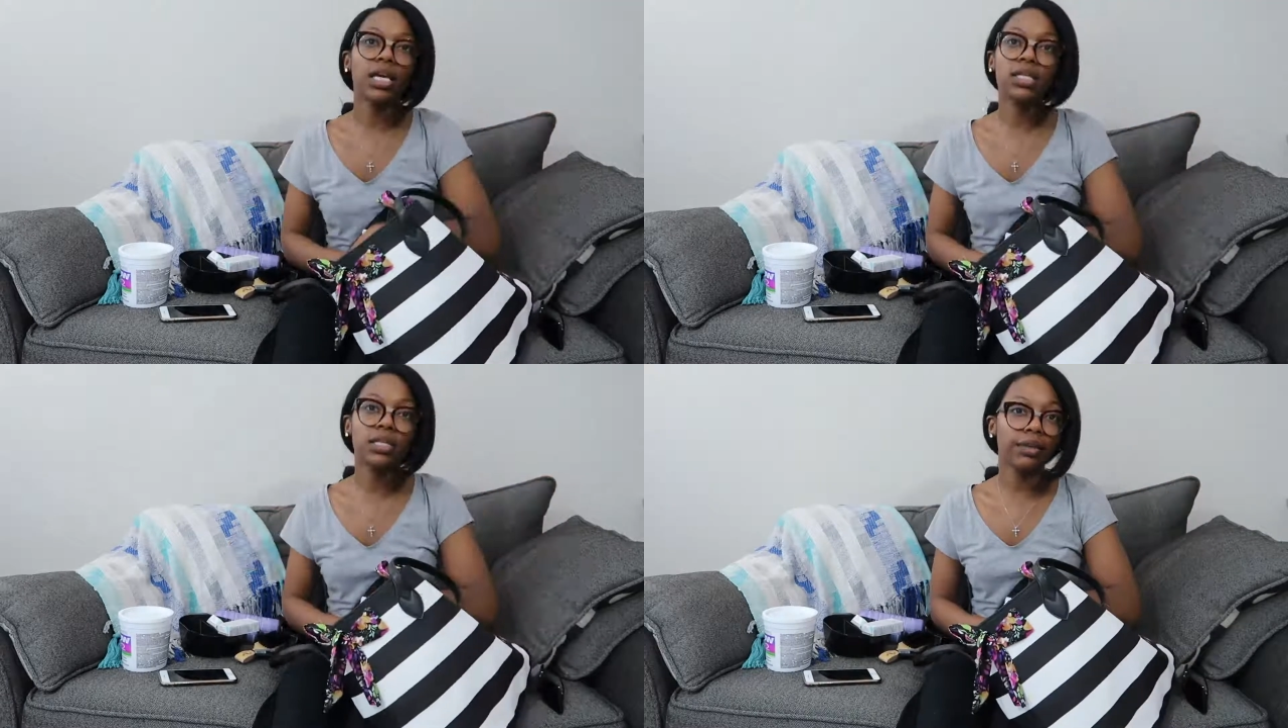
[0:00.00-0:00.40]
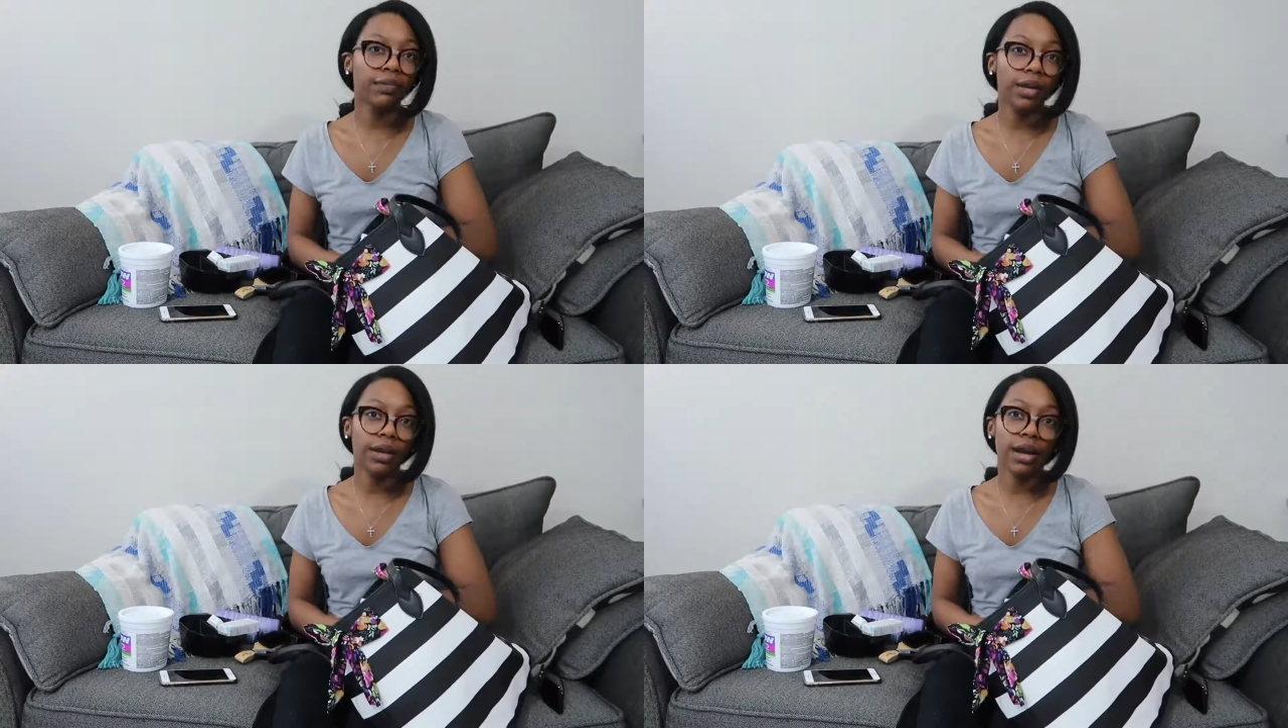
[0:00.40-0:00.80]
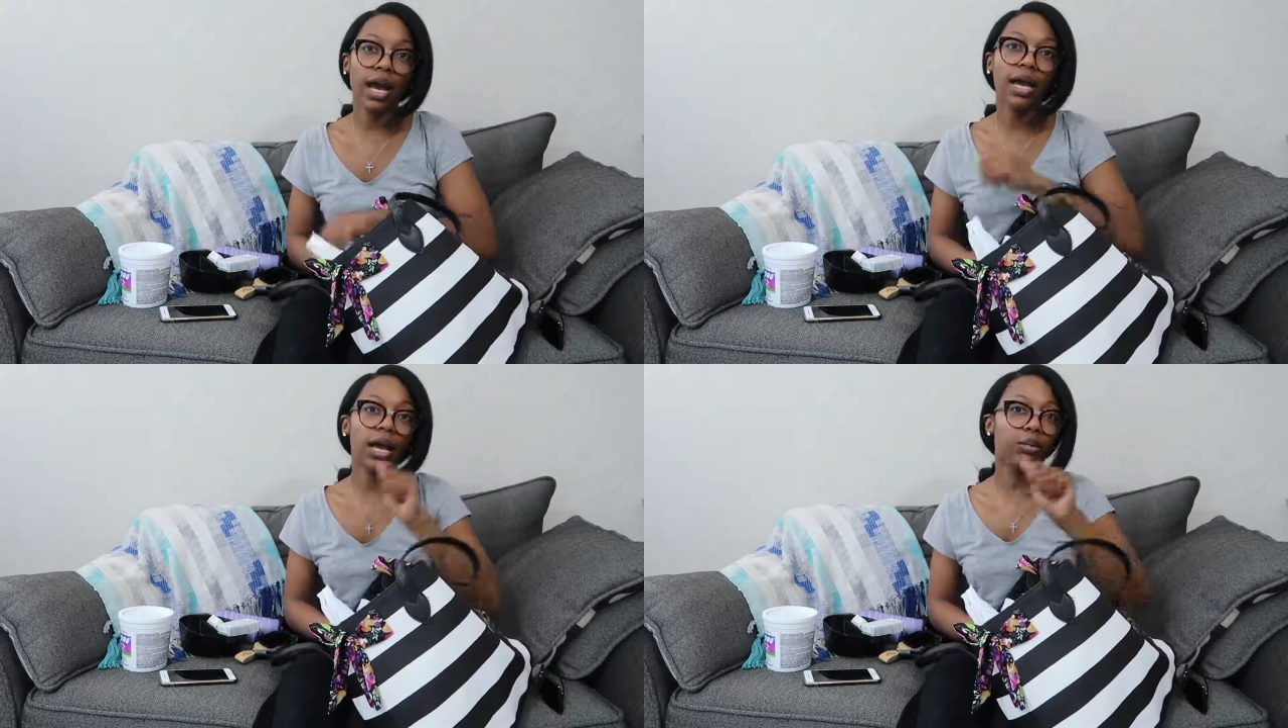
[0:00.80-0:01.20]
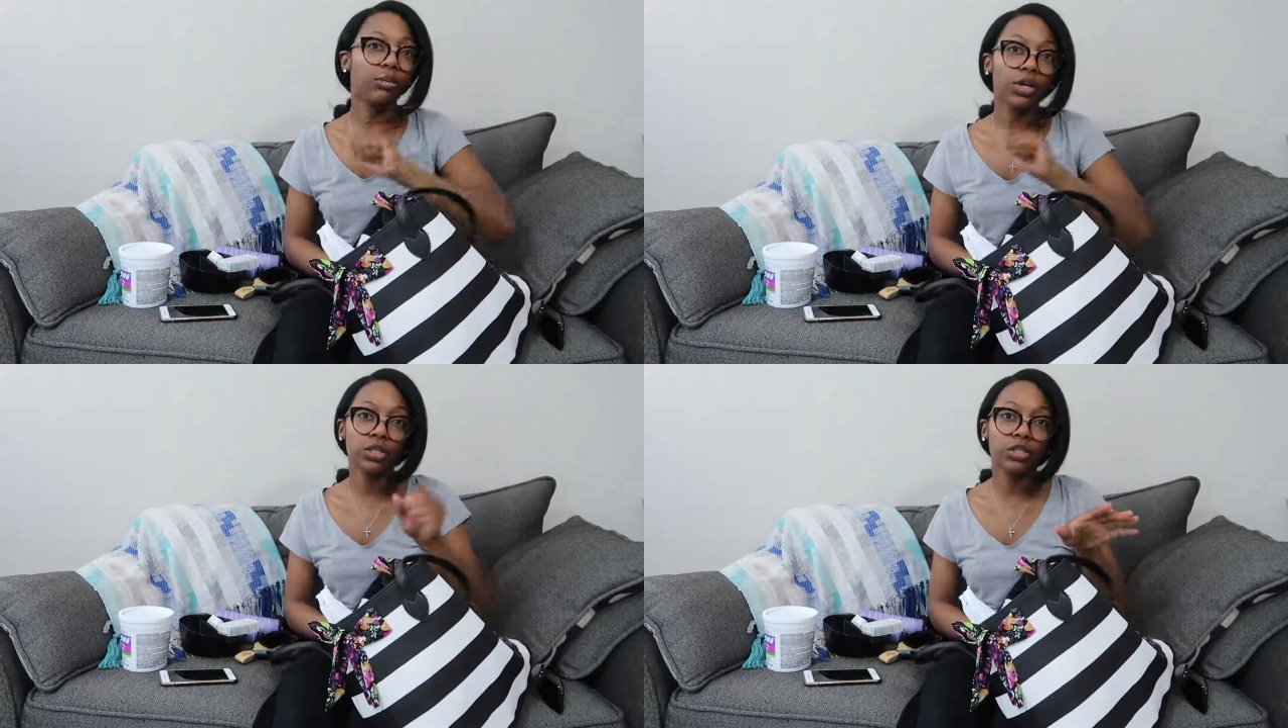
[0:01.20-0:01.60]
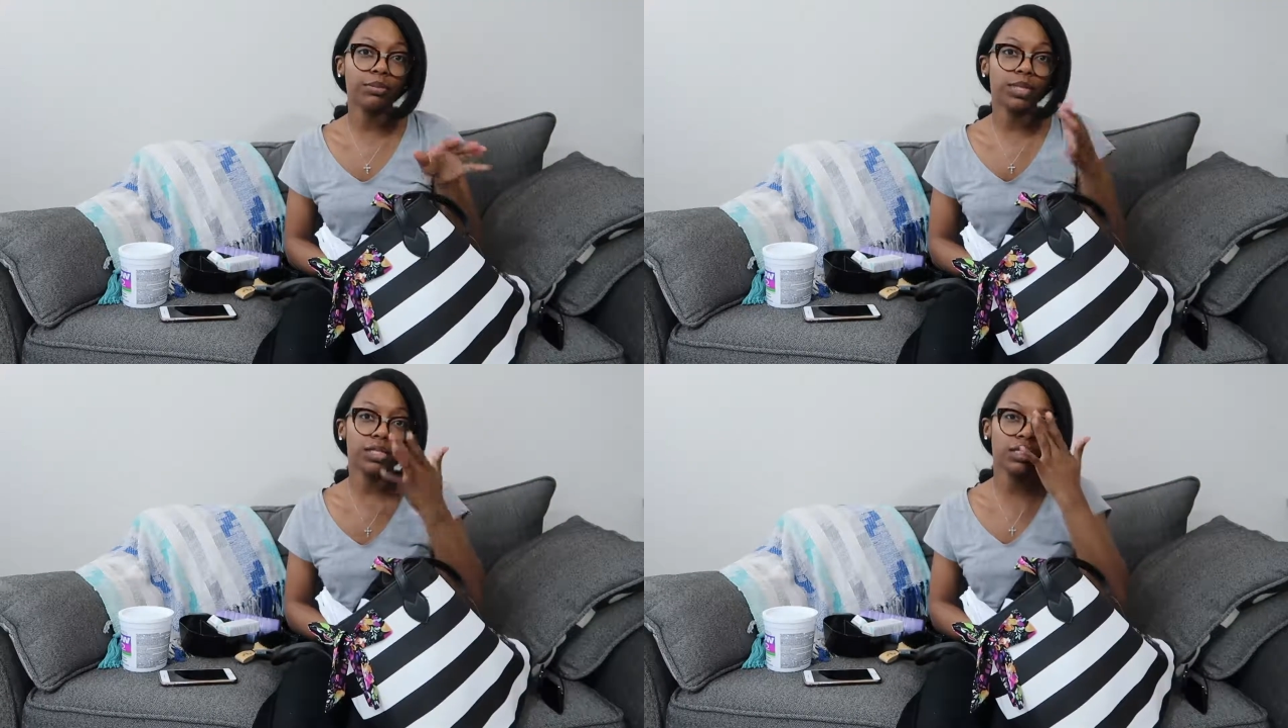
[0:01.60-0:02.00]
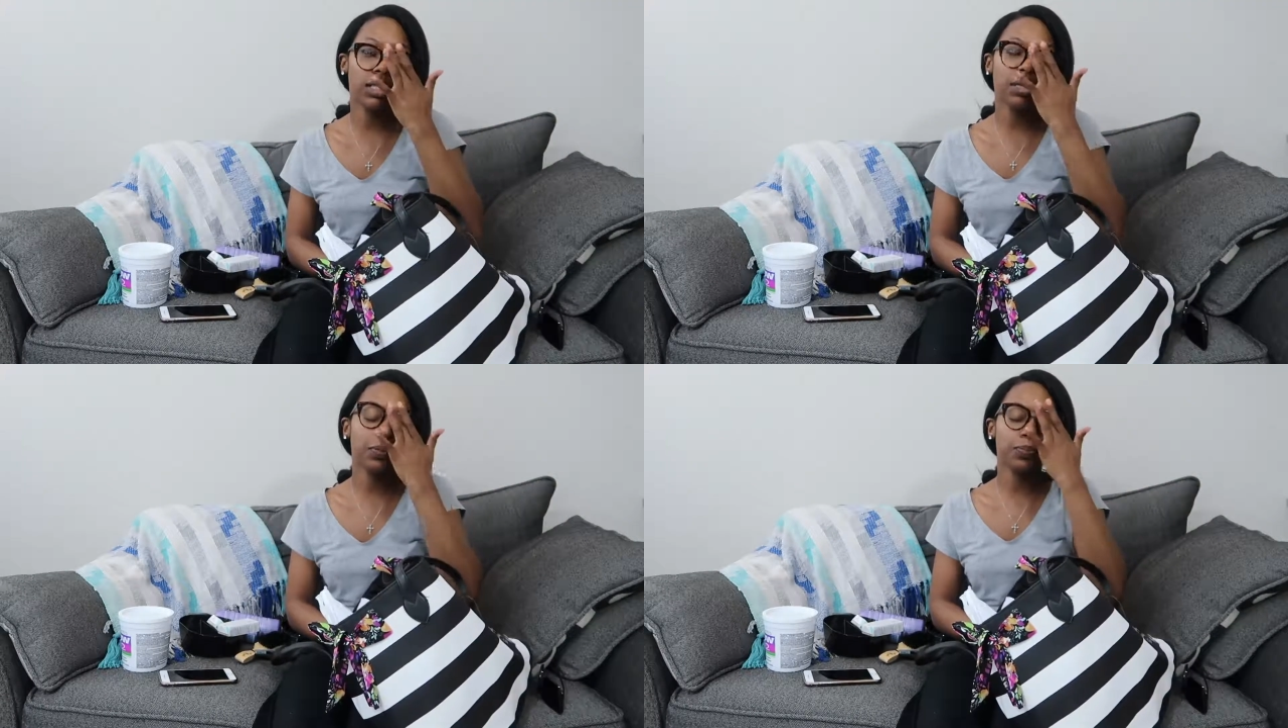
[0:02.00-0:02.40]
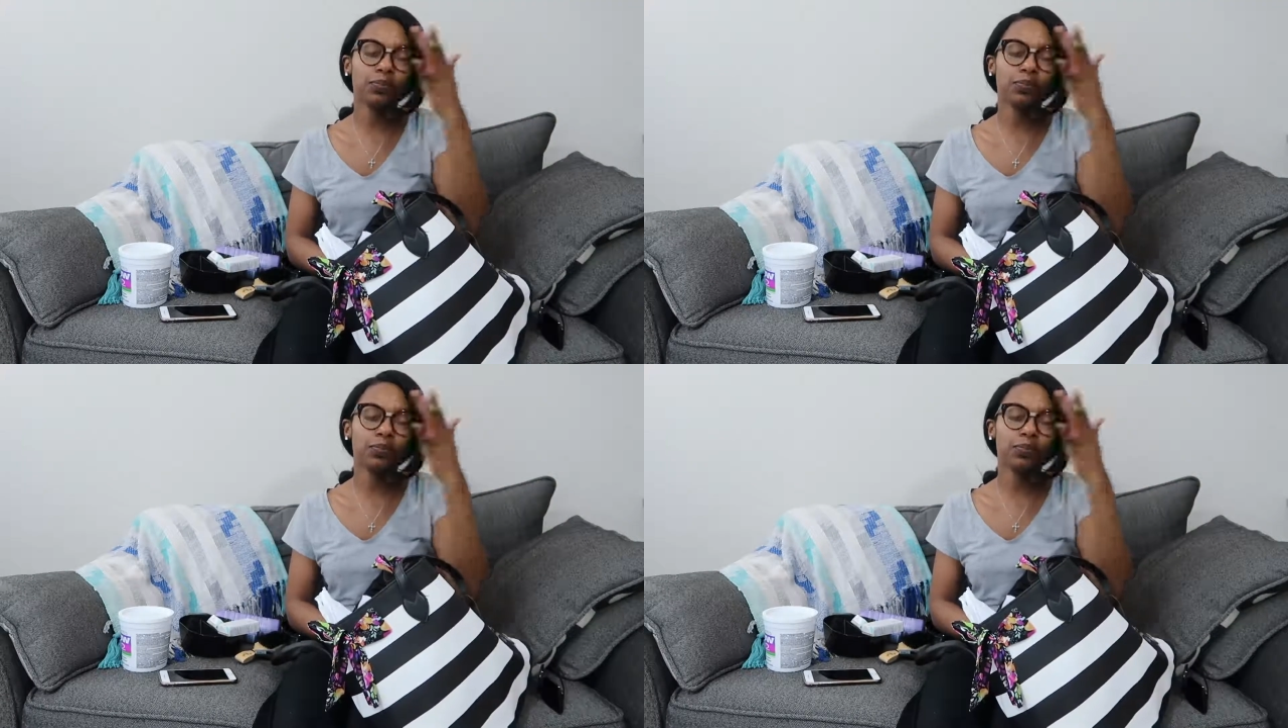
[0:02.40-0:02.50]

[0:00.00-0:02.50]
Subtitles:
It's in there. I got a brush to mix it.